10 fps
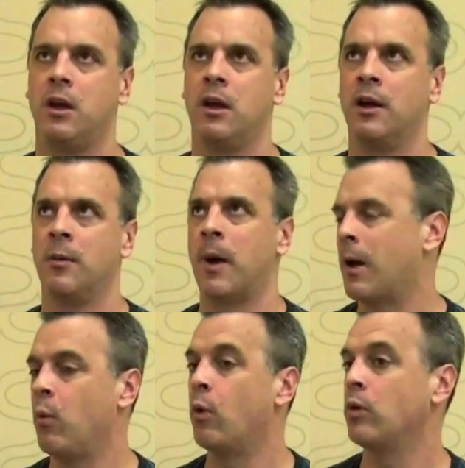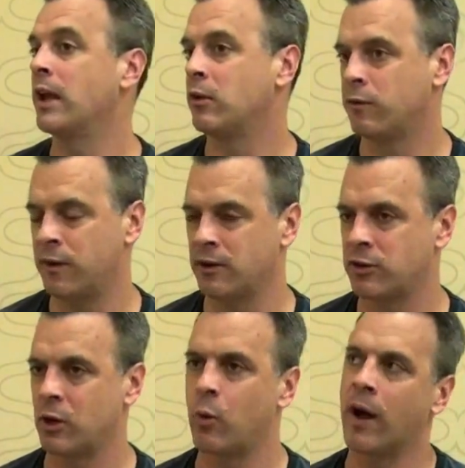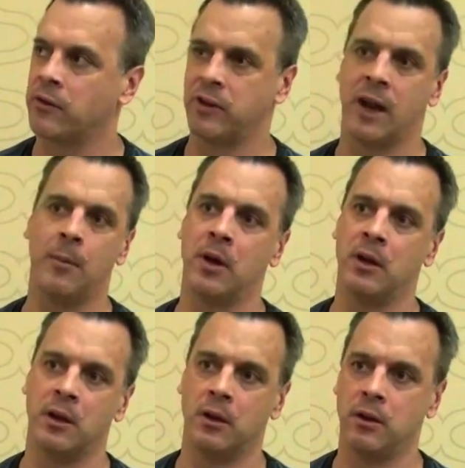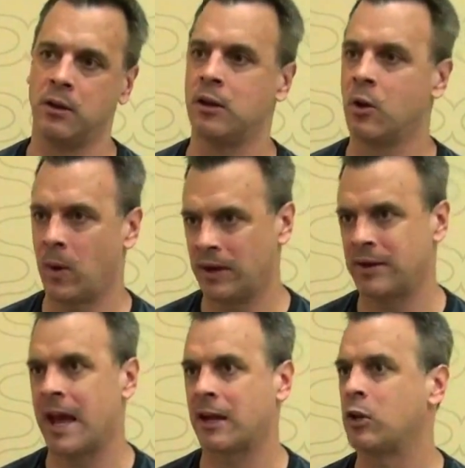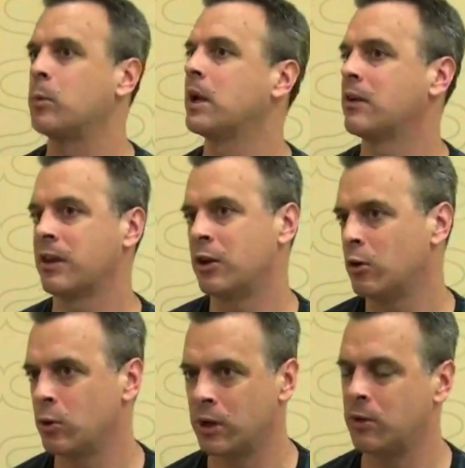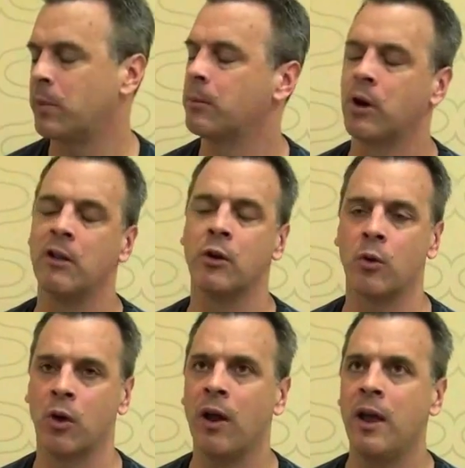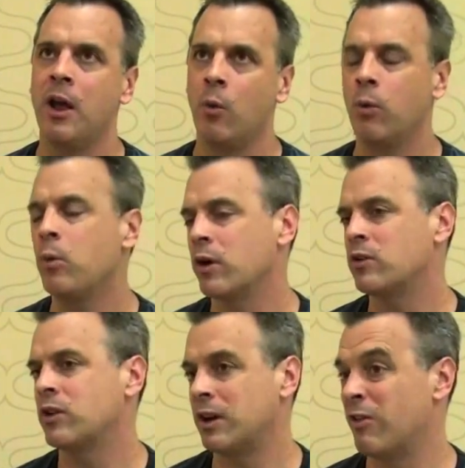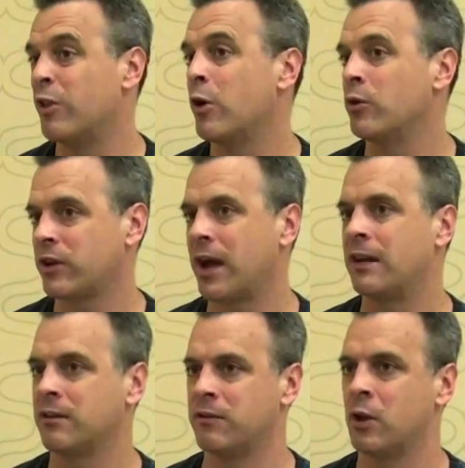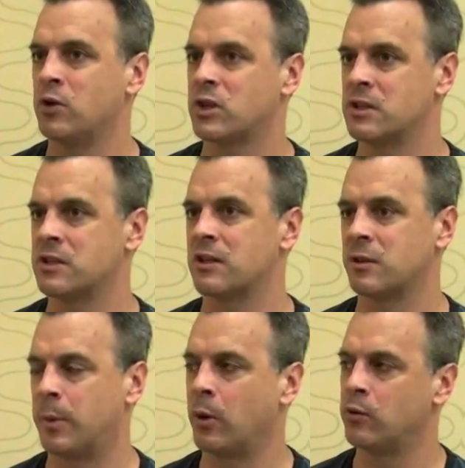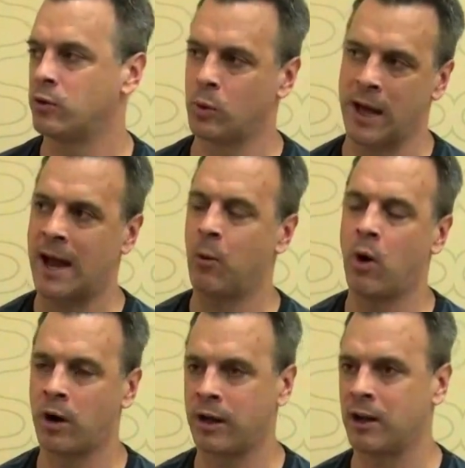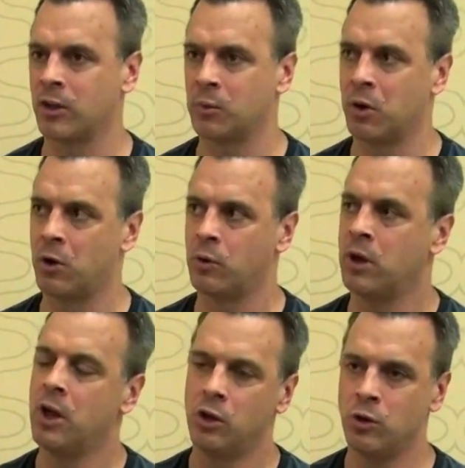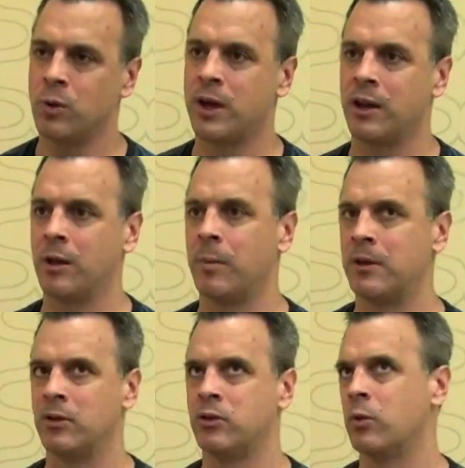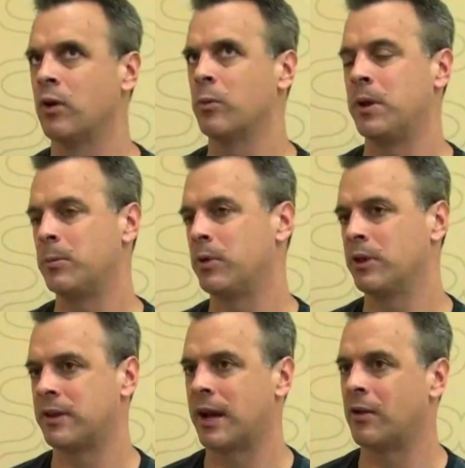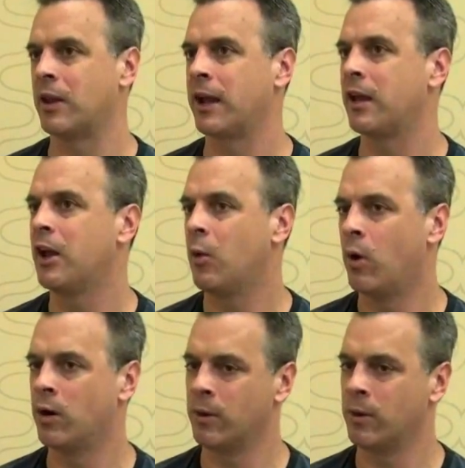I won't let you finish the quest, and I'm gonna, attack you because I know you killed my brother. Or we're more interested in those kinds of notions as opposed to a guy walking on the road, you kill him, and do other people in the town like wonder.